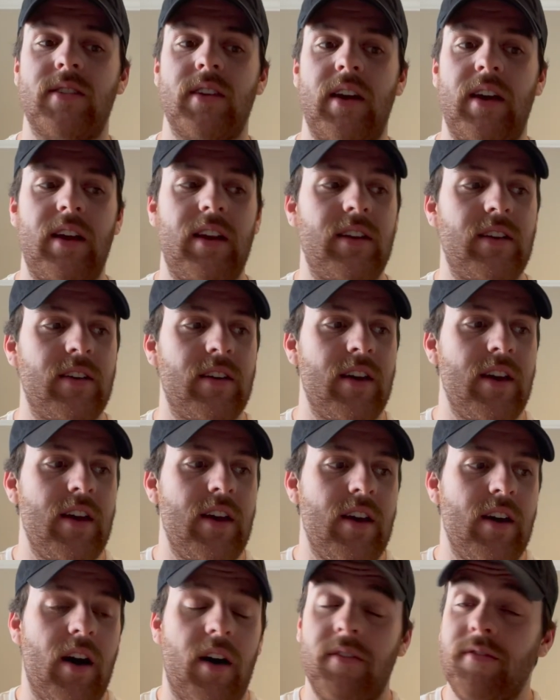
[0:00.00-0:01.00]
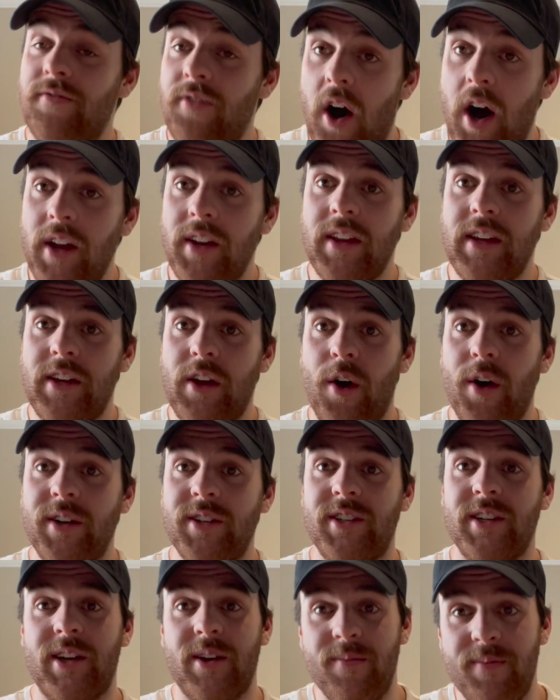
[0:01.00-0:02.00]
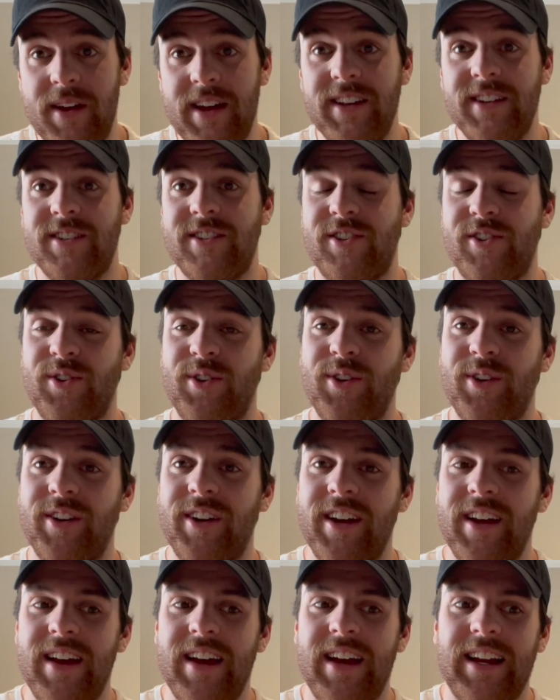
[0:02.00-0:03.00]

and I'm finally going to commit to